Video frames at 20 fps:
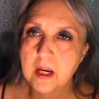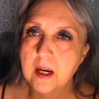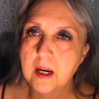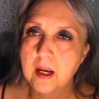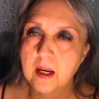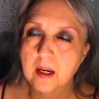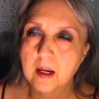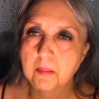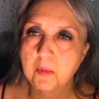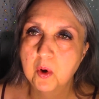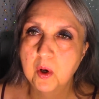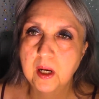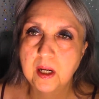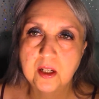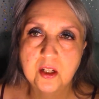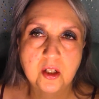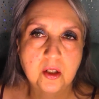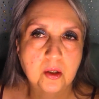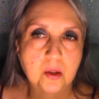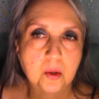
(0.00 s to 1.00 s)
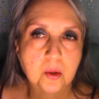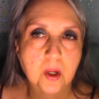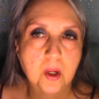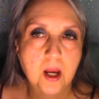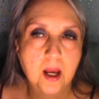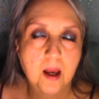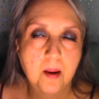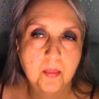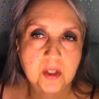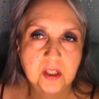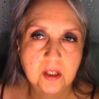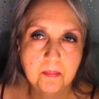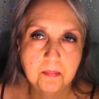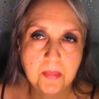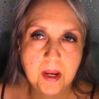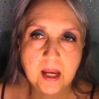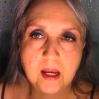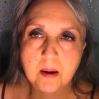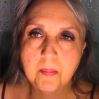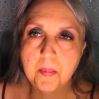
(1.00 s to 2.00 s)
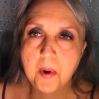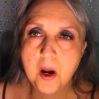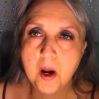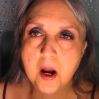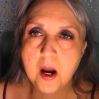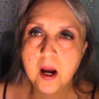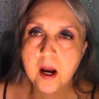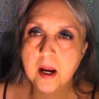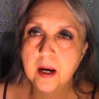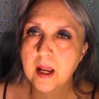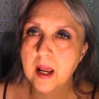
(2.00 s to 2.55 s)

and I'm going to put some makeup on